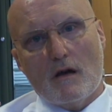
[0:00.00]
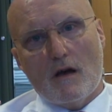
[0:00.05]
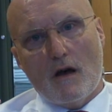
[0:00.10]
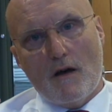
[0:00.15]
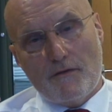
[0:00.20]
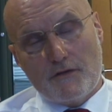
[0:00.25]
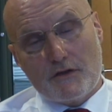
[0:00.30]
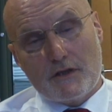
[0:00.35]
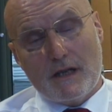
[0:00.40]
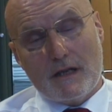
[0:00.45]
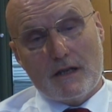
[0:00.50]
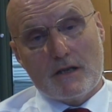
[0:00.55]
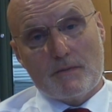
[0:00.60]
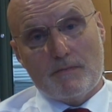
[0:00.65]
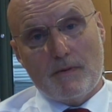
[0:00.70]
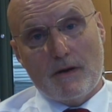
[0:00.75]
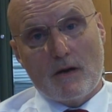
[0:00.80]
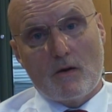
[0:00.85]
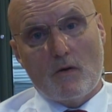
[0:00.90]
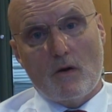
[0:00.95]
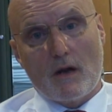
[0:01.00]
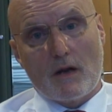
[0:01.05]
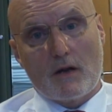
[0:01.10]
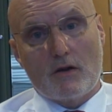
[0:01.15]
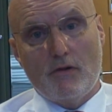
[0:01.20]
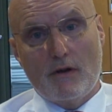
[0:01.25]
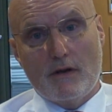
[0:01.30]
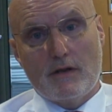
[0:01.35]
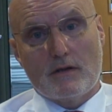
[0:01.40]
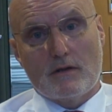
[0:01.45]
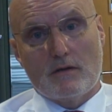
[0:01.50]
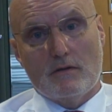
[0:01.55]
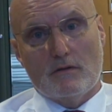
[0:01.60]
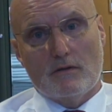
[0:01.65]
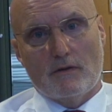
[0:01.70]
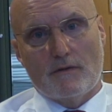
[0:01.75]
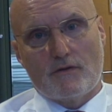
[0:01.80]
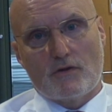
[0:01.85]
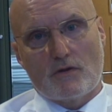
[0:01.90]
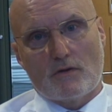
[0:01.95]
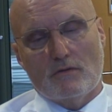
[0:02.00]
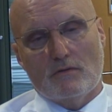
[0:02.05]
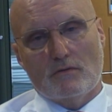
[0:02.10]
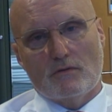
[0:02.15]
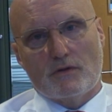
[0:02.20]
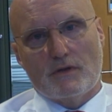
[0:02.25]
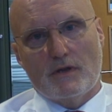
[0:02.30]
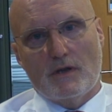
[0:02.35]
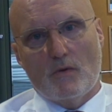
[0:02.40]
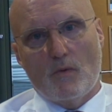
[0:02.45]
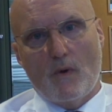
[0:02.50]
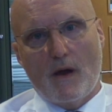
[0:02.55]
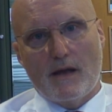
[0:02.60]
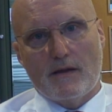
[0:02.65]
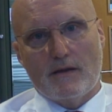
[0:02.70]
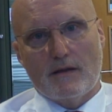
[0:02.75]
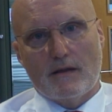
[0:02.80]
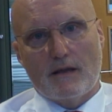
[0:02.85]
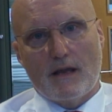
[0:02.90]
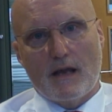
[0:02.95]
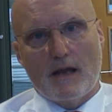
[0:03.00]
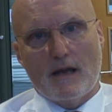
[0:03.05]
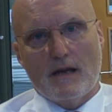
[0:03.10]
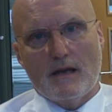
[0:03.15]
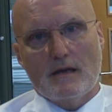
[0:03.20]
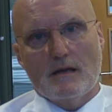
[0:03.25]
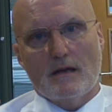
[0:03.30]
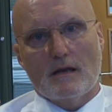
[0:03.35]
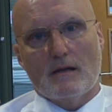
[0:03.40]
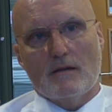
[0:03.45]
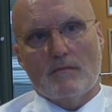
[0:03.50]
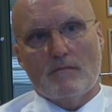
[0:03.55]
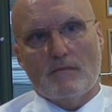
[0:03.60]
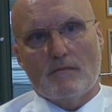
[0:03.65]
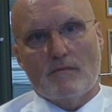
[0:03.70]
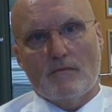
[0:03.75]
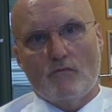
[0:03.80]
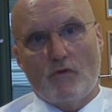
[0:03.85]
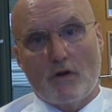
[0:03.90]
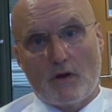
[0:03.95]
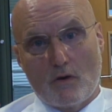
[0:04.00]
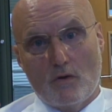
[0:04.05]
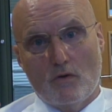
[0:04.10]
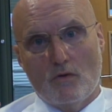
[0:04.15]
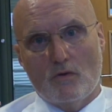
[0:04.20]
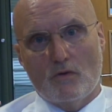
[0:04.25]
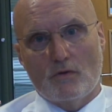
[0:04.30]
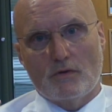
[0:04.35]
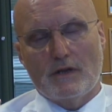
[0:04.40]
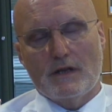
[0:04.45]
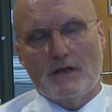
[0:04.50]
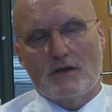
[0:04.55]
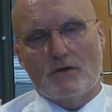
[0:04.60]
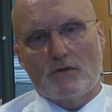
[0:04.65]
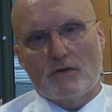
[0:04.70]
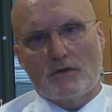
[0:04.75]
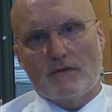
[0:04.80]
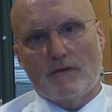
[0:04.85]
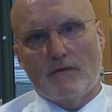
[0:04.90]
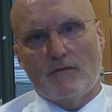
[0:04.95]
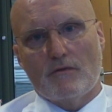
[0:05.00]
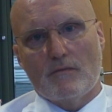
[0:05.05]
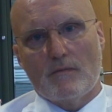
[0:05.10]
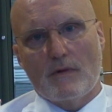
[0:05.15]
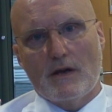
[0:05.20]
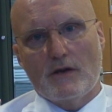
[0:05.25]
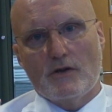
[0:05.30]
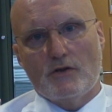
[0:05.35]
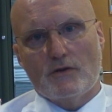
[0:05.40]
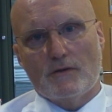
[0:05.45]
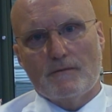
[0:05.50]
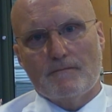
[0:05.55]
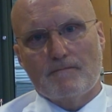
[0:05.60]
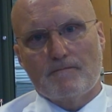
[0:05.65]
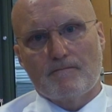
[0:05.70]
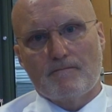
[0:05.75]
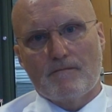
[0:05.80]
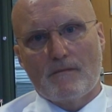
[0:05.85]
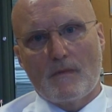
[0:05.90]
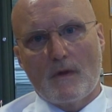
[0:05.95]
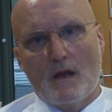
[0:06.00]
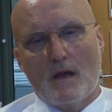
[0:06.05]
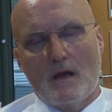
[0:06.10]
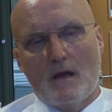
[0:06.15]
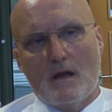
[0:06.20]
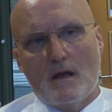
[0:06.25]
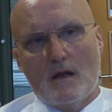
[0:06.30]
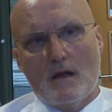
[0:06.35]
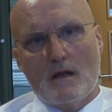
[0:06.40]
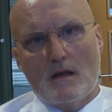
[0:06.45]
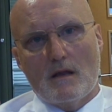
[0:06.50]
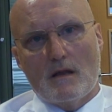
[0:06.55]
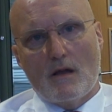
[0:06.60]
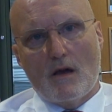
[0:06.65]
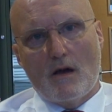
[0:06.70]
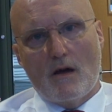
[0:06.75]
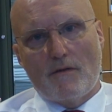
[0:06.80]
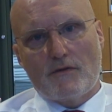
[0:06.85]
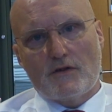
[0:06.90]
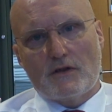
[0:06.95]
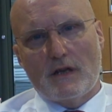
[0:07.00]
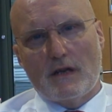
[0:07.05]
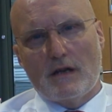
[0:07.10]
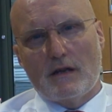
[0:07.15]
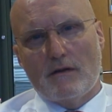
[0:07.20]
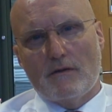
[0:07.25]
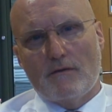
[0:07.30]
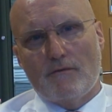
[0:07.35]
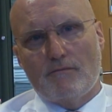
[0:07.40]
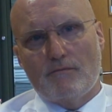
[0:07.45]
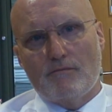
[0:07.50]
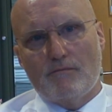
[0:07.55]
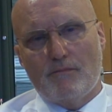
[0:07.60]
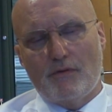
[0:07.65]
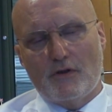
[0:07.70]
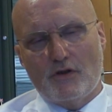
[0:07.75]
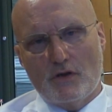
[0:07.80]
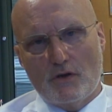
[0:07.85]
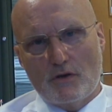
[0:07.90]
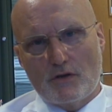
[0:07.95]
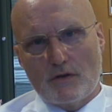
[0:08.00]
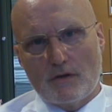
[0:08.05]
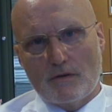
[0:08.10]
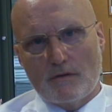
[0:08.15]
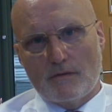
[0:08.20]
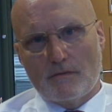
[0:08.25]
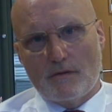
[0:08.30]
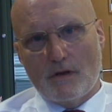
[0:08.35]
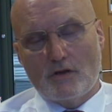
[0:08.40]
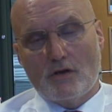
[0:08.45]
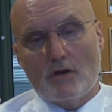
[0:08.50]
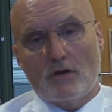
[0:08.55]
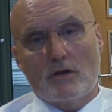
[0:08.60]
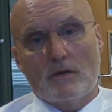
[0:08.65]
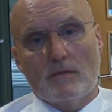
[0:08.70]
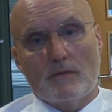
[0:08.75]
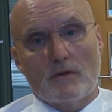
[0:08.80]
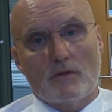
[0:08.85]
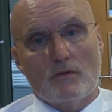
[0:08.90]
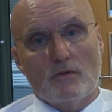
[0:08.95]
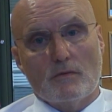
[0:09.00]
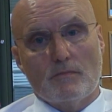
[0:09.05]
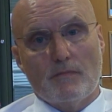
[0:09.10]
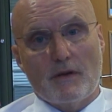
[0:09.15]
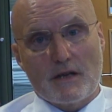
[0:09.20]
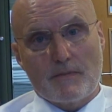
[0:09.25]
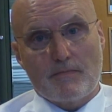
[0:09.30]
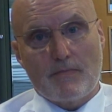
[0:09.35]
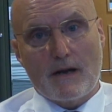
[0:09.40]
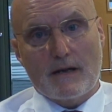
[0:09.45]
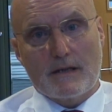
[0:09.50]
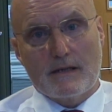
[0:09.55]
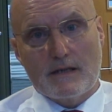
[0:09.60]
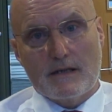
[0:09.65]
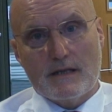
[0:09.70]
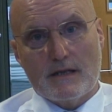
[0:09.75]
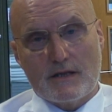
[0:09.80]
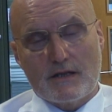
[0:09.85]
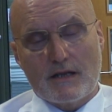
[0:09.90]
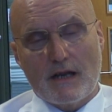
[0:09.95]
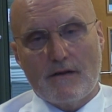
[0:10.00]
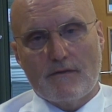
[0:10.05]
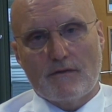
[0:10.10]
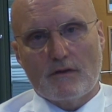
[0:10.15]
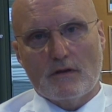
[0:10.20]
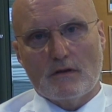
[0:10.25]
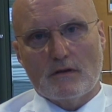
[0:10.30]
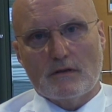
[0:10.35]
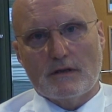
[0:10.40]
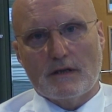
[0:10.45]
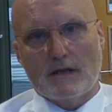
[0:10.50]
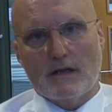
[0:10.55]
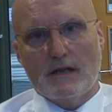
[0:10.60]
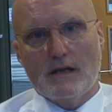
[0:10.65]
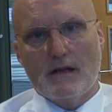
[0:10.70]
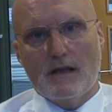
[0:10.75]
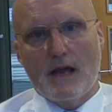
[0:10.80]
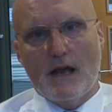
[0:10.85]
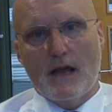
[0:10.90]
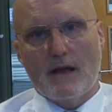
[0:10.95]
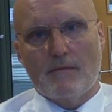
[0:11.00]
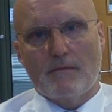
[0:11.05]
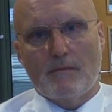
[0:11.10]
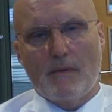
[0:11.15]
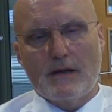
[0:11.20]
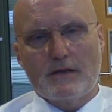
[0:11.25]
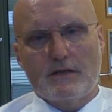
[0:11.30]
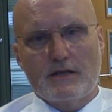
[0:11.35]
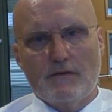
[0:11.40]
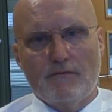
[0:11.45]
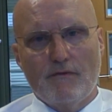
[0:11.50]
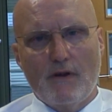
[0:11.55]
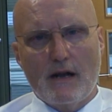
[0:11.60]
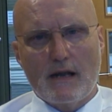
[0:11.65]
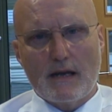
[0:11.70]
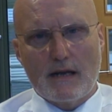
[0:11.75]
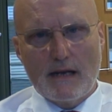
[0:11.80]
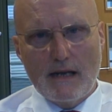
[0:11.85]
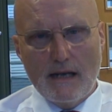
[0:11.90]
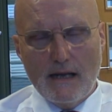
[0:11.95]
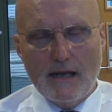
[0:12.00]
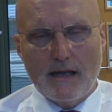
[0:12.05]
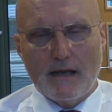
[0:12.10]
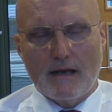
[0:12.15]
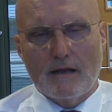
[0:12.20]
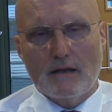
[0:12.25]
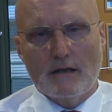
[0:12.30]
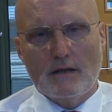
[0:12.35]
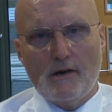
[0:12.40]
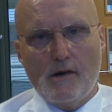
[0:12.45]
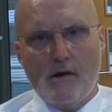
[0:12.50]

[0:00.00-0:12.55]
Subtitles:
Ofsted has been quite critical of schools in the way that they record this sort of information. Ofsted have produced a document called Best Practice in Safeguarding, and in there it makes it very clear